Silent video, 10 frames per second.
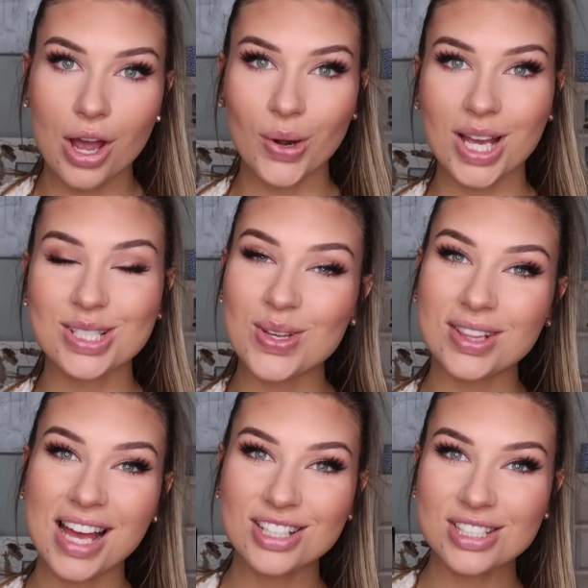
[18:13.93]
All right, so
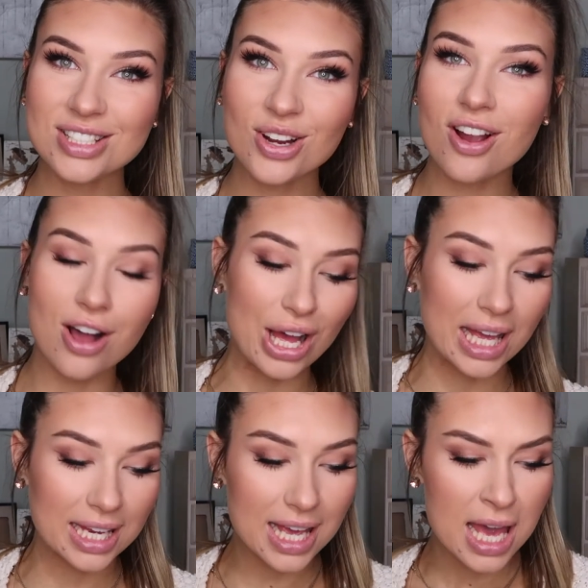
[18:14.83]
lashes are
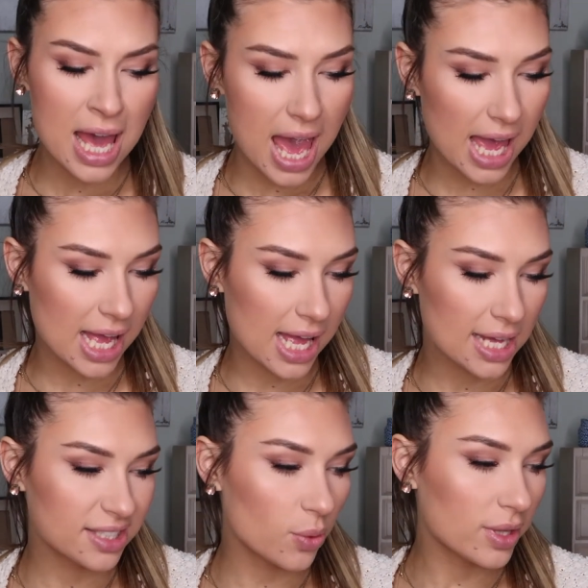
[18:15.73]
on,
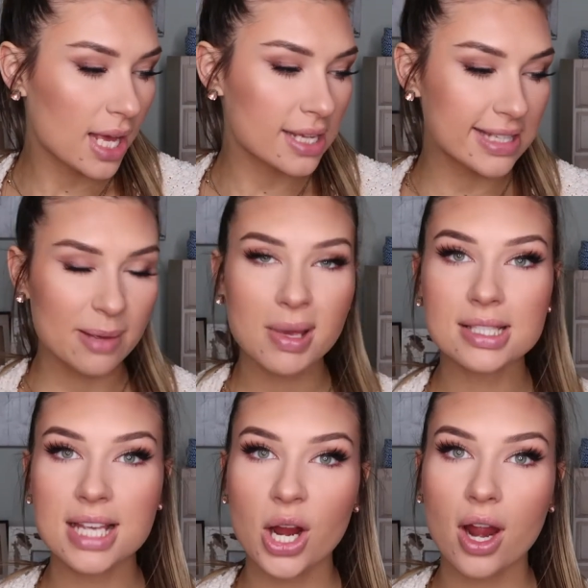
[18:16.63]
and with that same
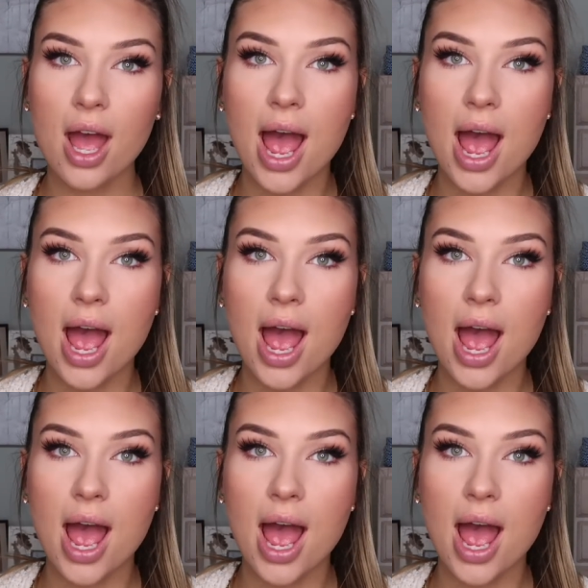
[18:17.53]
mascara,